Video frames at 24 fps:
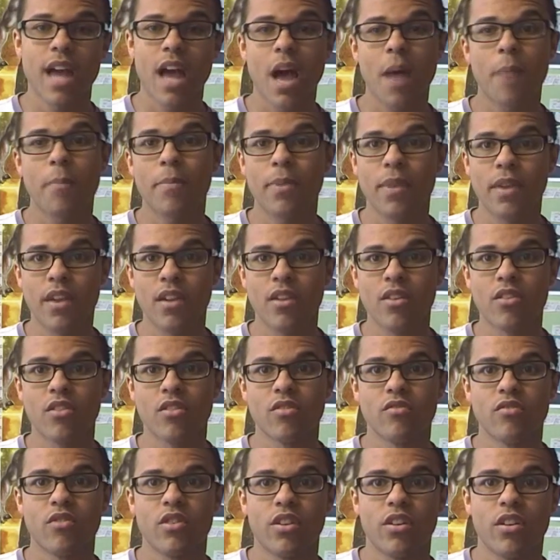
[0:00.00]

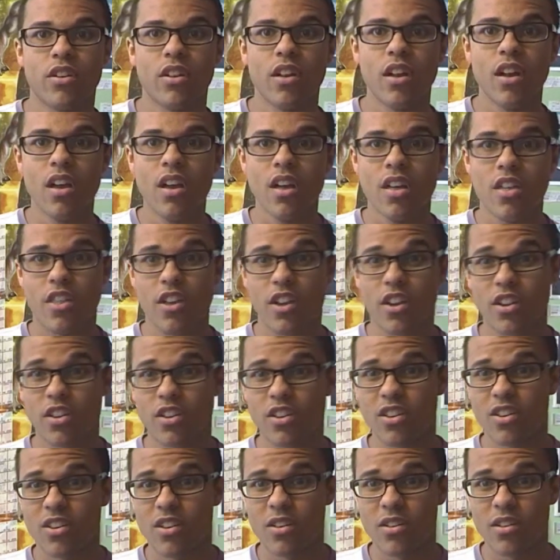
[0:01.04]
happier, and they're
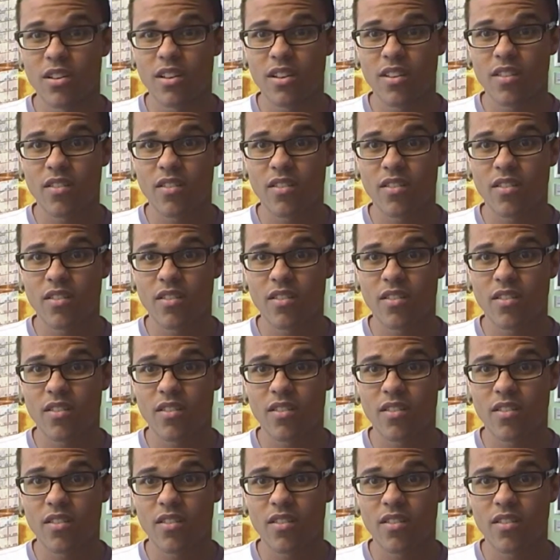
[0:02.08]
going to